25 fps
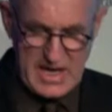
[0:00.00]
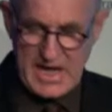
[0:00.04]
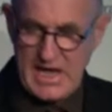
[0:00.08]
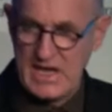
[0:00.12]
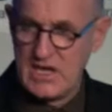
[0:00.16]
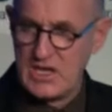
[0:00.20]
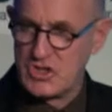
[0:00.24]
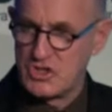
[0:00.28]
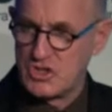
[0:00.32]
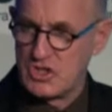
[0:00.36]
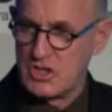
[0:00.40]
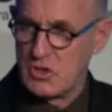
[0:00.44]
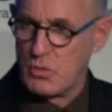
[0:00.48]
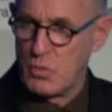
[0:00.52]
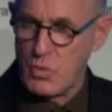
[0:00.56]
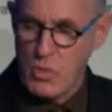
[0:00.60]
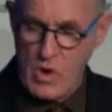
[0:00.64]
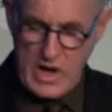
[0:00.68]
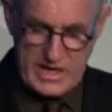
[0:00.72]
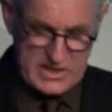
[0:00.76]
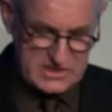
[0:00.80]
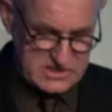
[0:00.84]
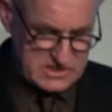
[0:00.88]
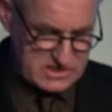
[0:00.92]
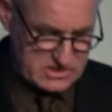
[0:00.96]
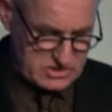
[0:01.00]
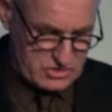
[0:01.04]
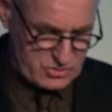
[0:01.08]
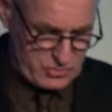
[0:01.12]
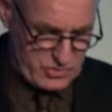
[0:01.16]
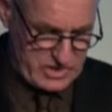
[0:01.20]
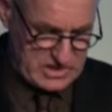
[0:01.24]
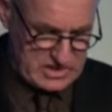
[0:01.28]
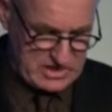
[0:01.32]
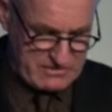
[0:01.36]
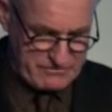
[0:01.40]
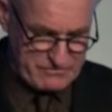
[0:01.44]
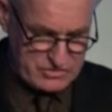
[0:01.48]
Energy, waste,
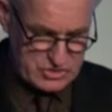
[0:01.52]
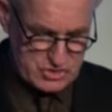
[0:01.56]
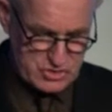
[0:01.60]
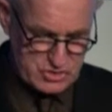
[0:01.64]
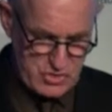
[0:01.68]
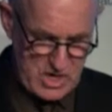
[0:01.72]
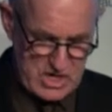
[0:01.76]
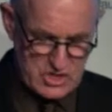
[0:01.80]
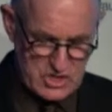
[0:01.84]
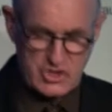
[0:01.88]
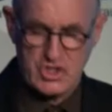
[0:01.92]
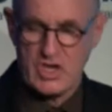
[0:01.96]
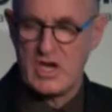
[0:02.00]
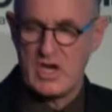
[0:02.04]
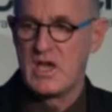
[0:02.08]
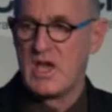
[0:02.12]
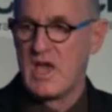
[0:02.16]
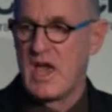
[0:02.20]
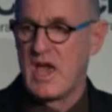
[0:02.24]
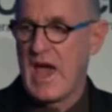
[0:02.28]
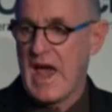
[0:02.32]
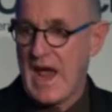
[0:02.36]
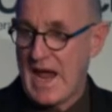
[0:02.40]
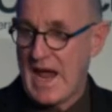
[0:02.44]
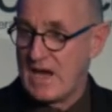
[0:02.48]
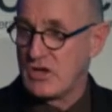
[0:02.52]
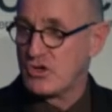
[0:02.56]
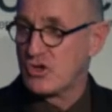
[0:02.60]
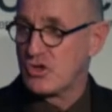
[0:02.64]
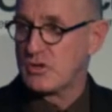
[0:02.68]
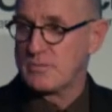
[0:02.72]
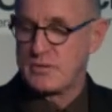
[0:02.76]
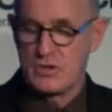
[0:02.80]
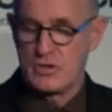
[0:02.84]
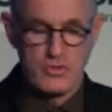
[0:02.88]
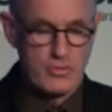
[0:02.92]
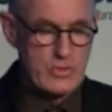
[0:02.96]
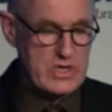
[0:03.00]
green infrastructure, and
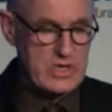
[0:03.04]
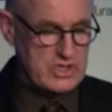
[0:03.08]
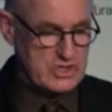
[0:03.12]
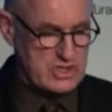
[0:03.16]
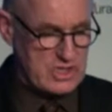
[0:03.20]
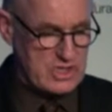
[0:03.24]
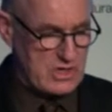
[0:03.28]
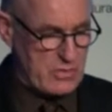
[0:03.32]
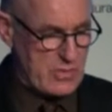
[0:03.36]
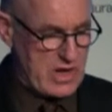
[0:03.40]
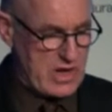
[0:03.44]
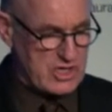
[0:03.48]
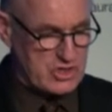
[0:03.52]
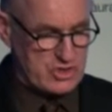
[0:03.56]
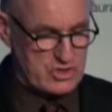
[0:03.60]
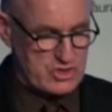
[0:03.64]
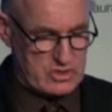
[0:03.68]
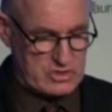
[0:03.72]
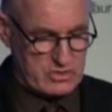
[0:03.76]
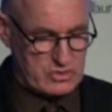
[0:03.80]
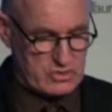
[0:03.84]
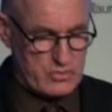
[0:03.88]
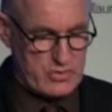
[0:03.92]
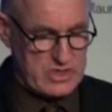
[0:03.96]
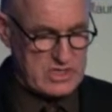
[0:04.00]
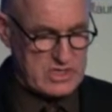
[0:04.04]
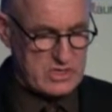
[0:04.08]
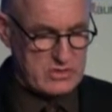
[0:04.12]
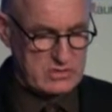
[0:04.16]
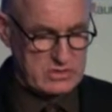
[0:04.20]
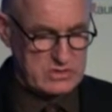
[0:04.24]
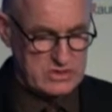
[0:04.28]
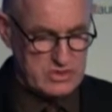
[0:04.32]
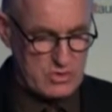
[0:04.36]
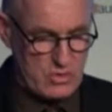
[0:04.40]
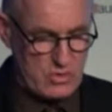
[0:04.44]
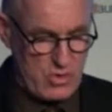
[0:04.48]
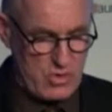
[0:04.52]
urban regeneration,
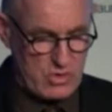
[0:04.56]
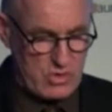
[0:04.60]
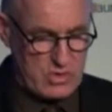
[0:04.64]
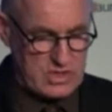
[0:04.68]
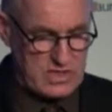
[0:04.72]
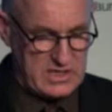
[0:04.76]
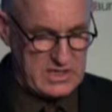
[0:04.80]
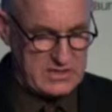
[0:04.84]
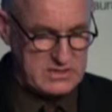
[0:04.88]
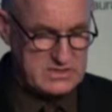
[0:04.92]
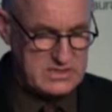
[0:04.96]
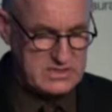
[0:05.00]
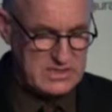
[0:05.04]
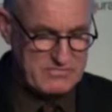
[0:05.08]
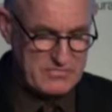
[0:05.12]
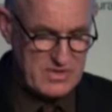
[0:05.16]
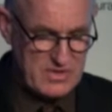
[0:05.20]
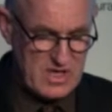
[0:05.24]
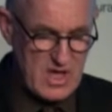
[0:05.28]
critical to Auckland.